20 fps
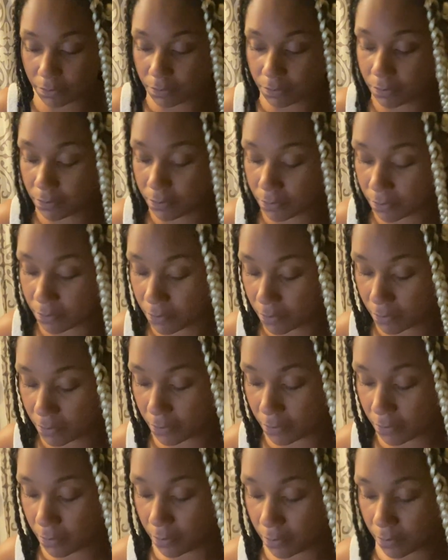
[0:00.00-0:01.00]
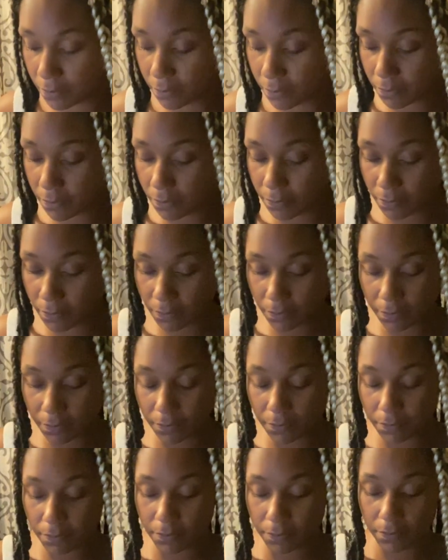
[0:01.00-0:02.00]

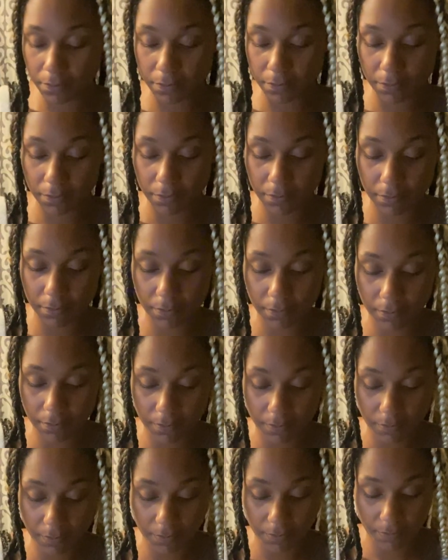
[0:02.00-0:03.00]
(silence)